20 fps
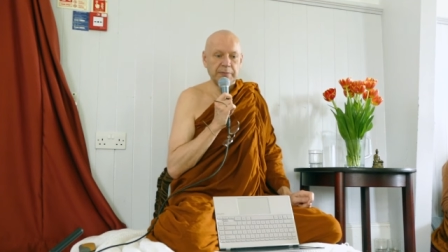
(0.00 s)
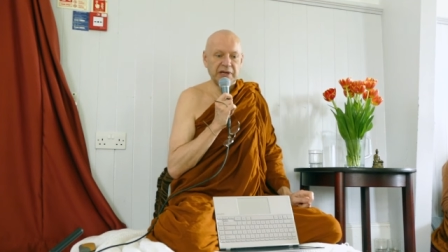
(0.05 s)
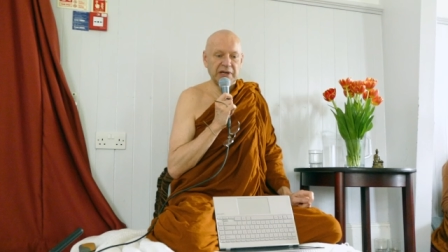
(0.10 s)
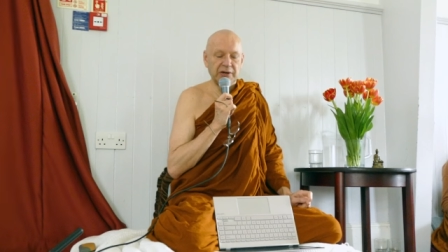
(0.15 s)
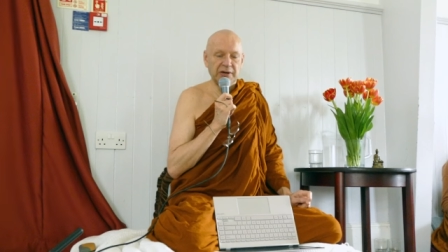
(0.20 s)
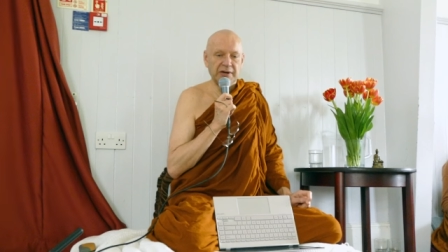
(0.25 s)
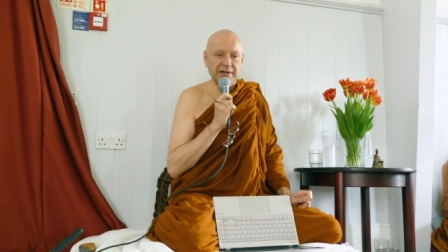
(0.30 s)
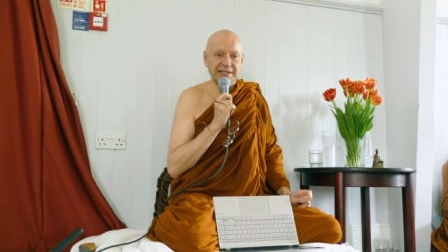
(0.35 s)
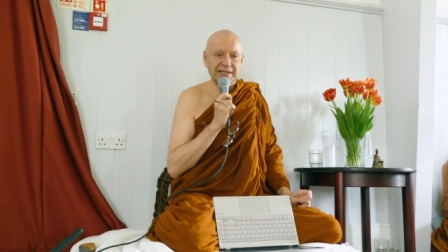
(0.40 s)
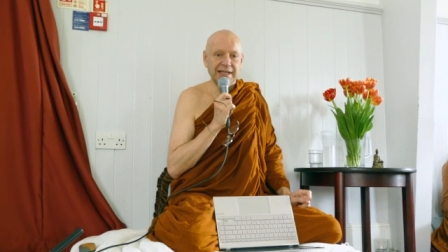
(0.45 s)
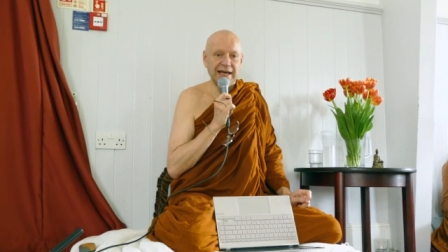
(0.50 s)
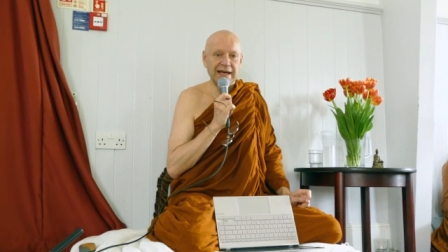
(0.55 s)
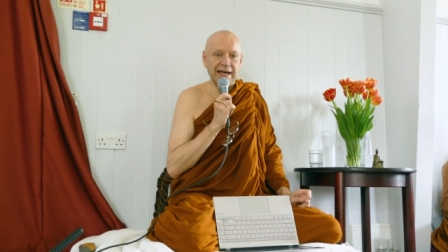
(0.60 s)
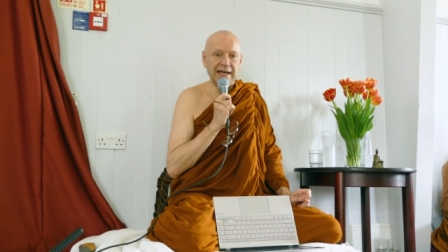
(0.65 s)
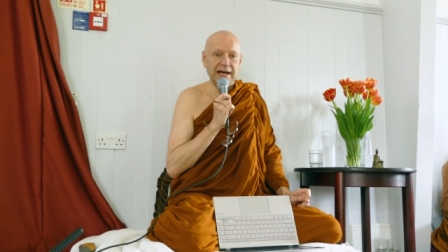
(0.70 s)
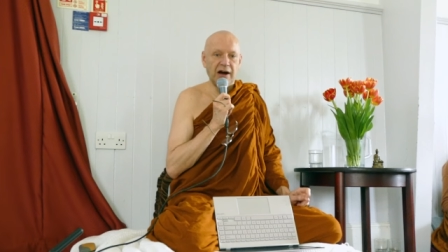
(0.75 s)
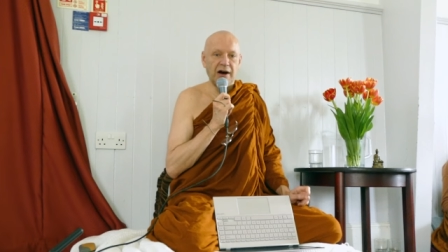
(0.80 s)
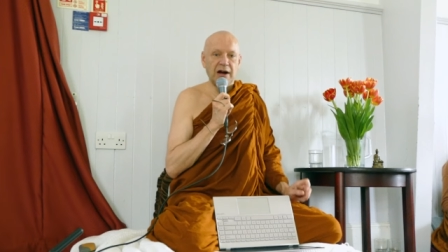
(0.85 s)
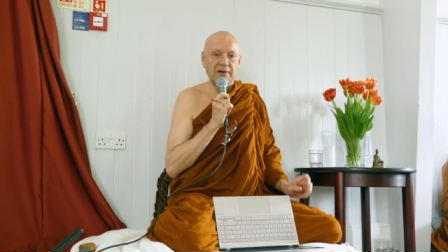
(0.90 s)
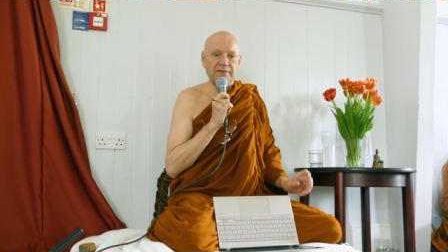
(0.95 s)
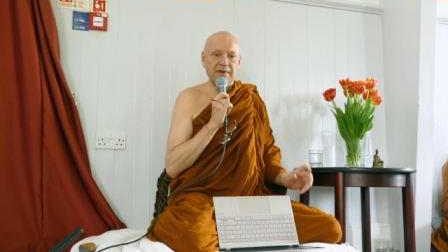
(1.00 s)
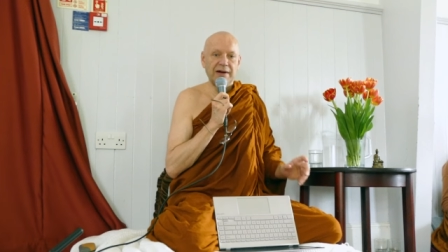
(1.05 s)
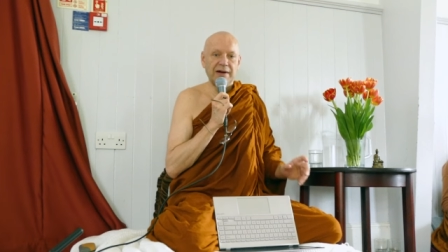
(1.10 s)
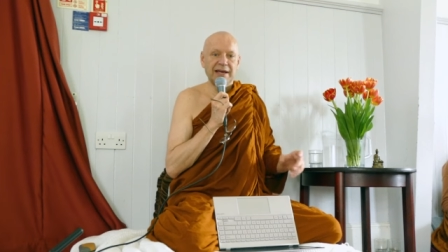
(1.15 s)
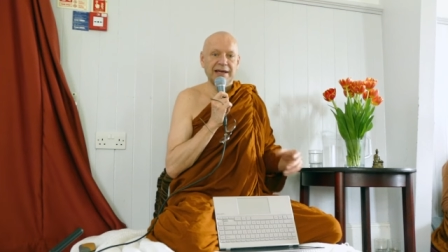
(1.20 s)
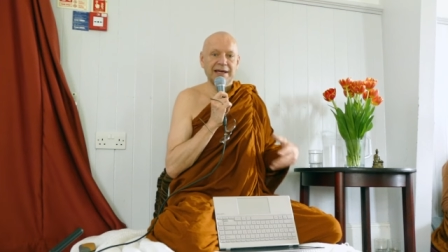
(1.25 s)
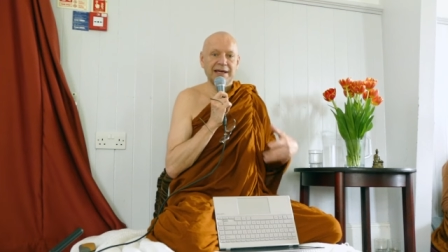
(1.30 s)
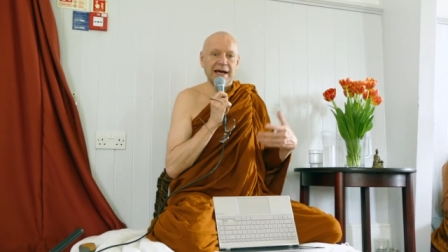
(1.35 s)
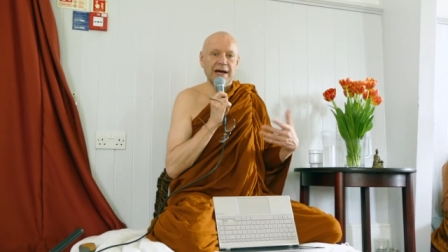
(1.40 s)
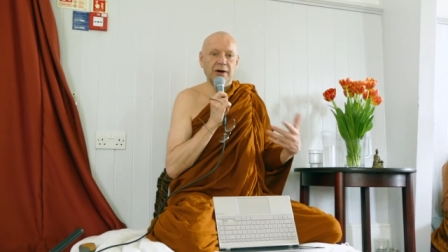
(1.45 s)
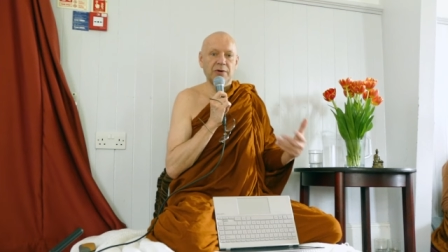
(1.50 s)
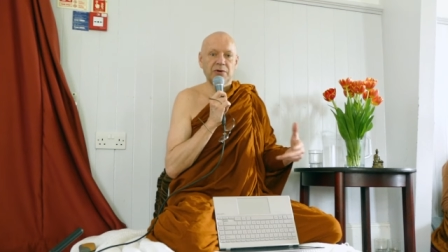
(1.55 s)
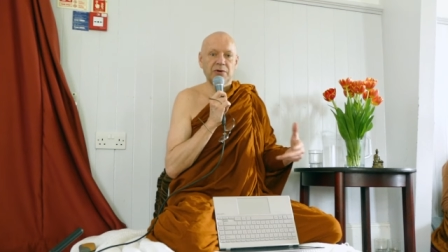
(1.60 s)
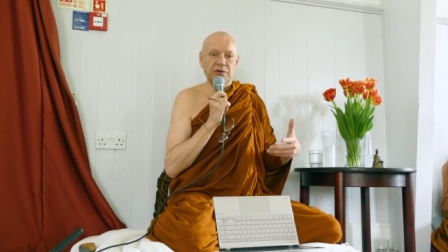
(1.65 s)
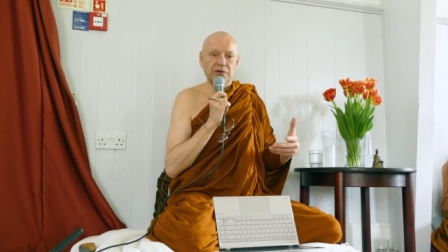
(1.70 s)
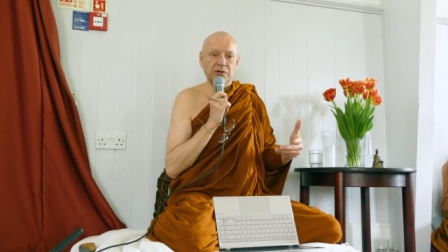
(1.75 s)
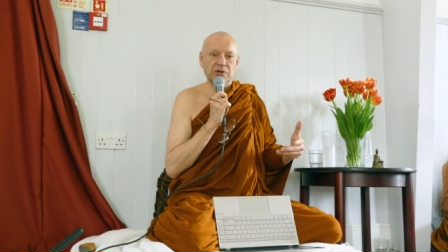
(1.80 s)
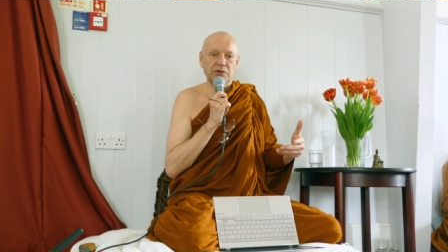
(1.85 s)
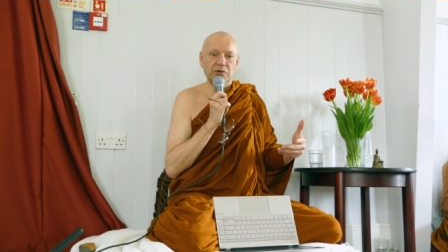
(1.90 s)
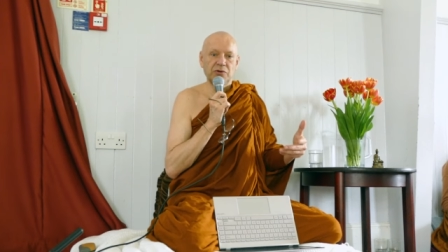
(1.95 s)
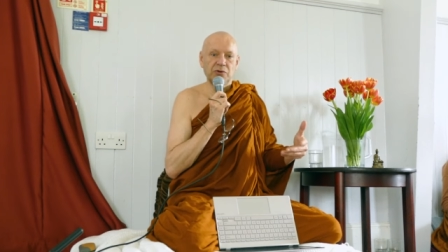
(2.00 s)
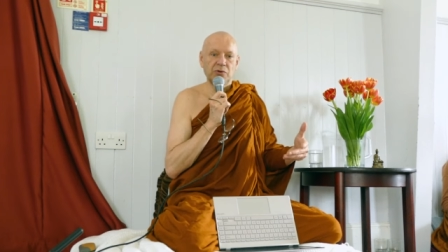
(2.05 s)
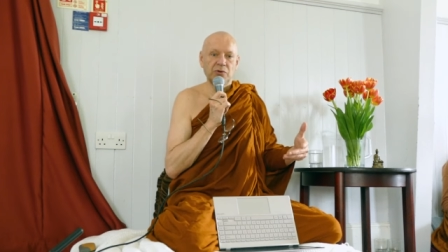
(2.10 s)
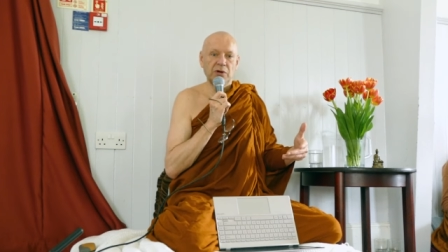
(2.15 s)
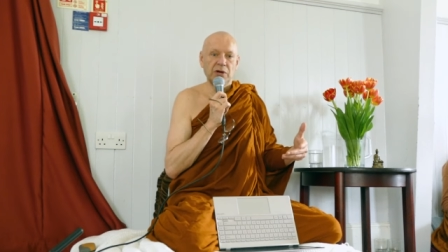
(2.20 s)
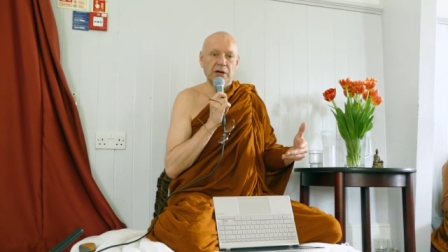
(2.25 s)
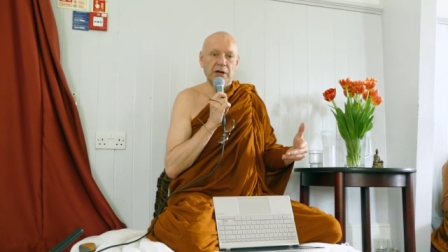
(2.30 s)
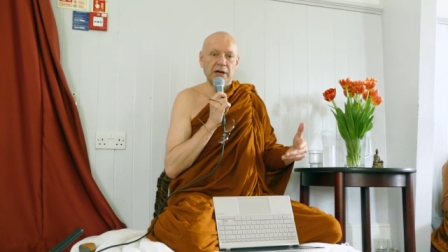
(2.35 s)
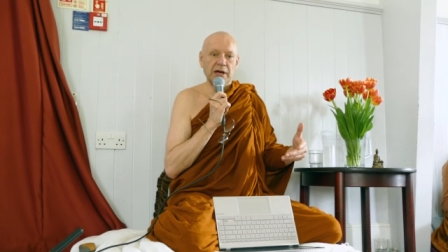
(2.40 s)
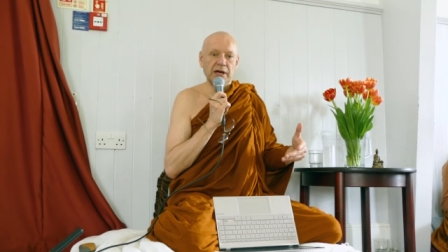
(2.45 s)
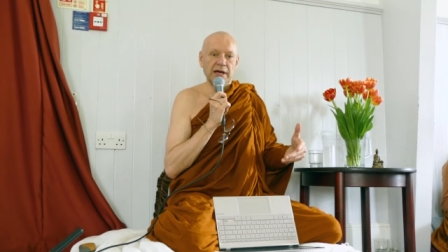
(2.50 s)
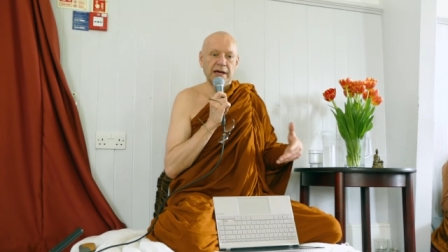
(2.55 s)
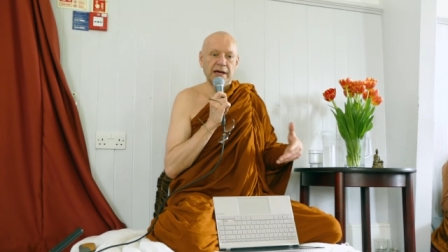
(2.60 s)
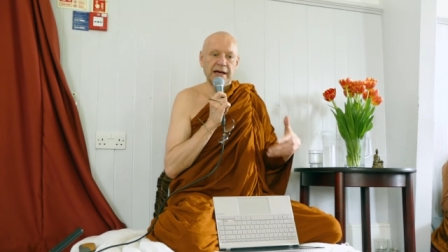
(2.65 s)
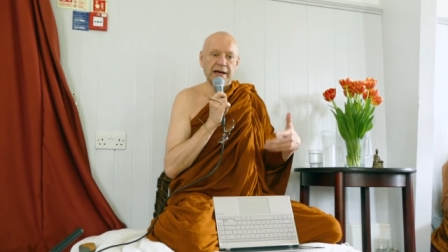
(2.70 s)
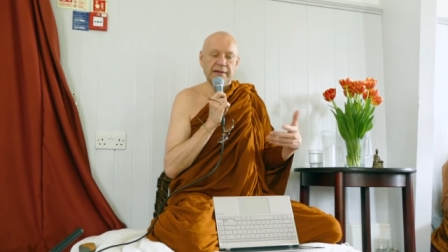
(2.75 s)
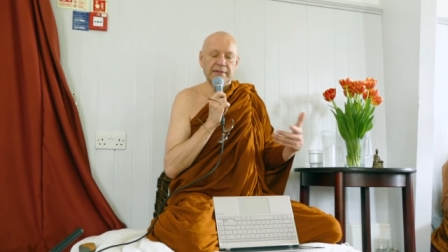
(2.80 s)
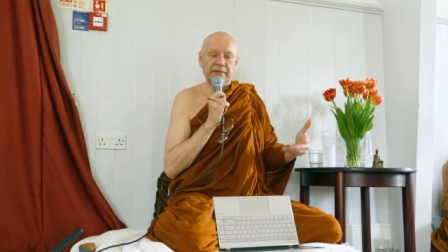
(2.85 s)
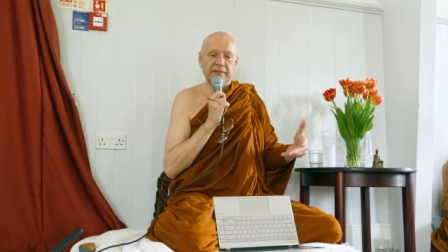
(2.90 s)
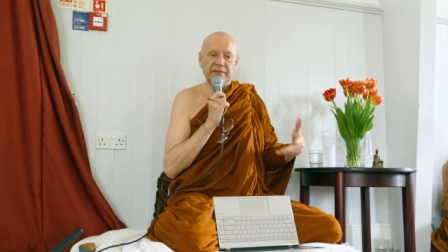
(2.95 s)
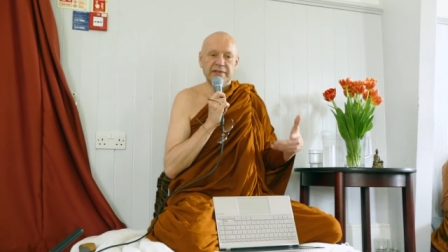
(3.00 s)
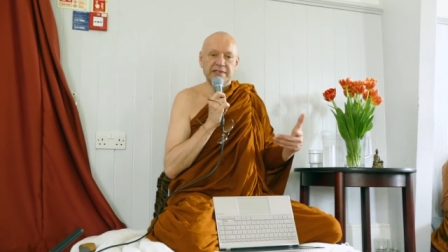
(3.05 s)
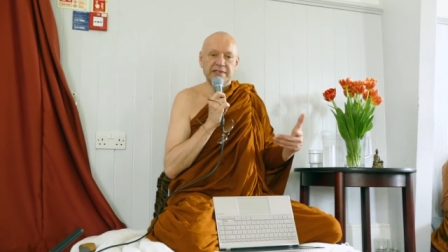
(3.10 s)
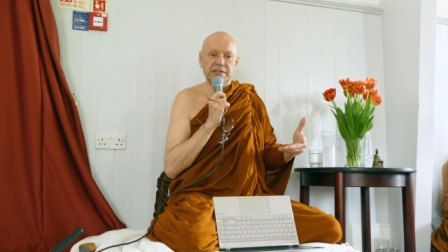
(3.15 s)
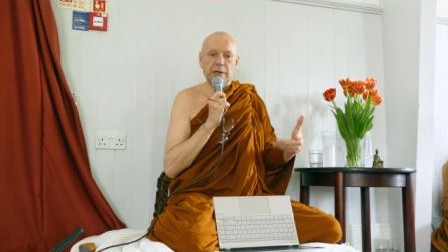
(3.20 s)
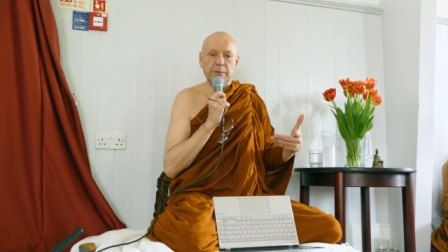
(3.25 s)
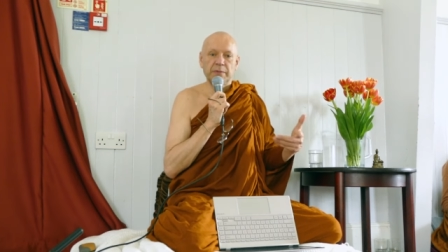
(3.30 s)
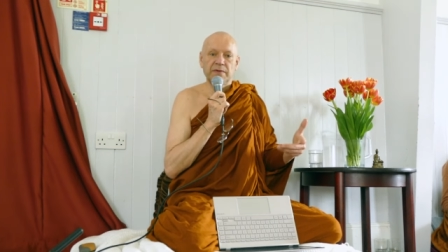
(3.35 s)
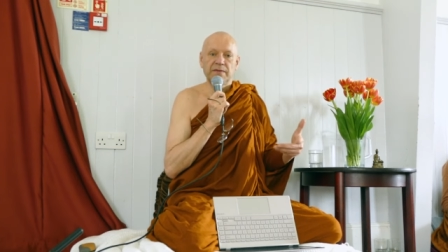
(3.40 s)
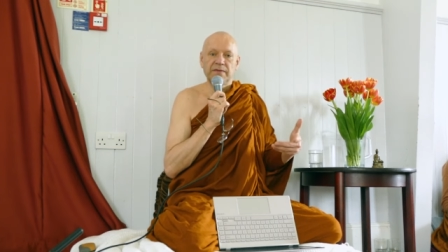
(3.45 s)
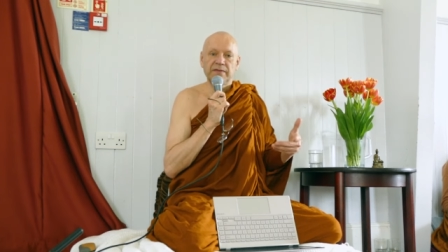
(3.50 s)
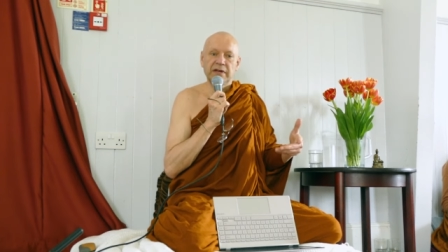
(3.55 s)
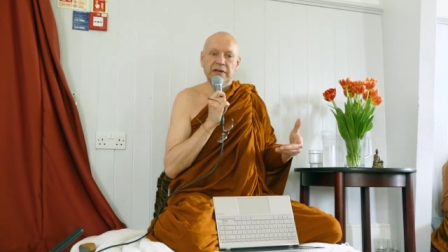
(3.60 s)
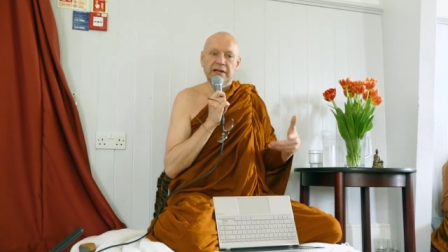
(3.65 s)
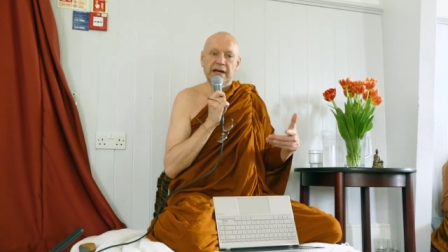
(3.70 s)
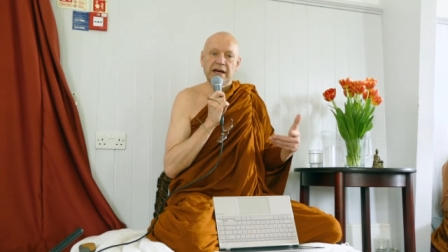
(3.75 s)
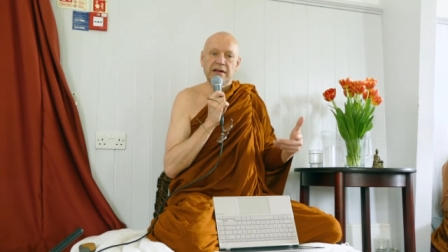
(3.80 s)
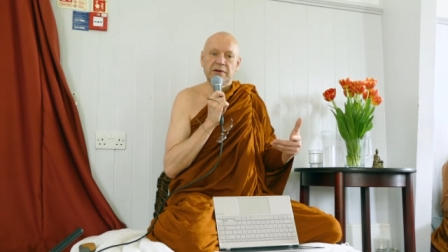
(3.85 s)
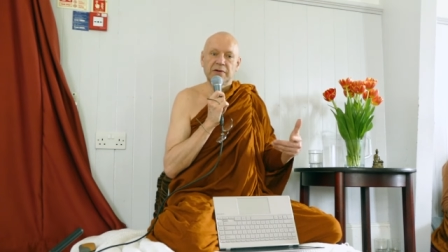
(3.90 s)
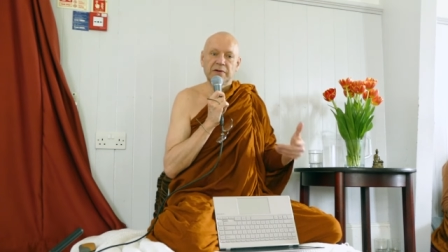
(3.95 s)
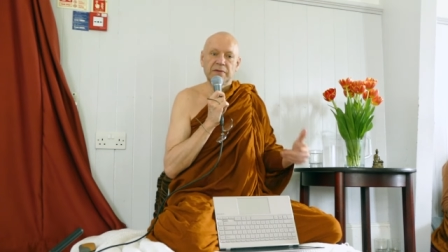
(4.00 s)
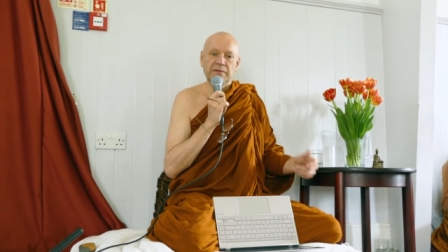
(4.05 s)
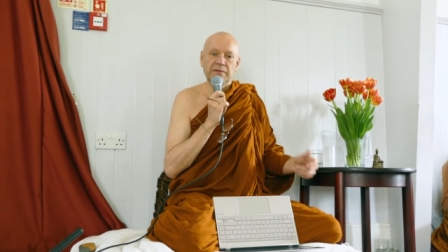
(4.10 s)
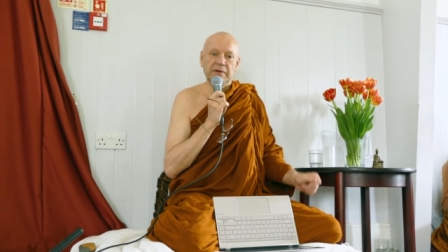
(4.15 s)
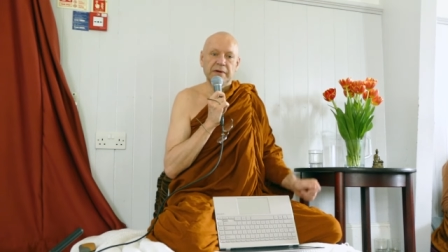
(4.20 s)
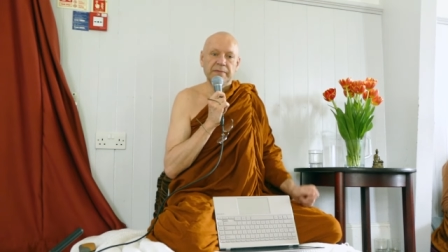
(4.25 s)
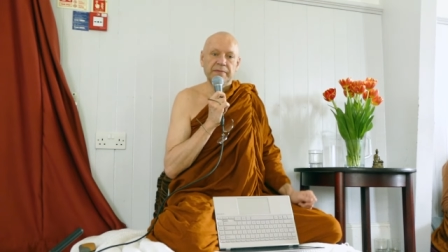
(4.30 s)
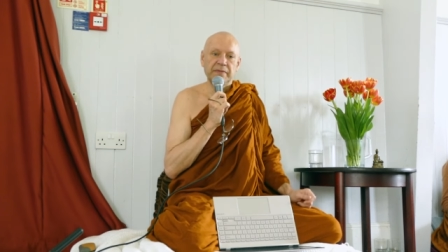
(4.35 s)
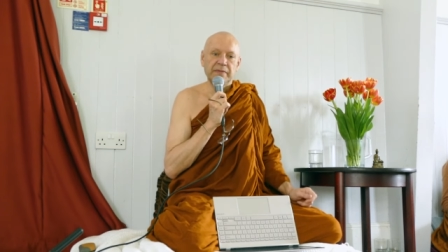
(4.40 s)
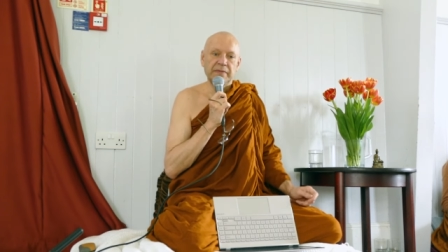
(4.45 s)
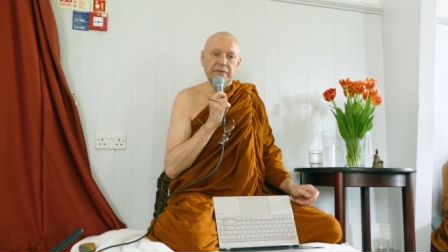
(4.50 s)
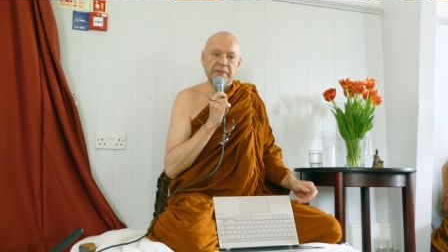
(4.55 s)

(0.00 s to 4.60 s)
because they are very counter to uh, some of the kind of uh,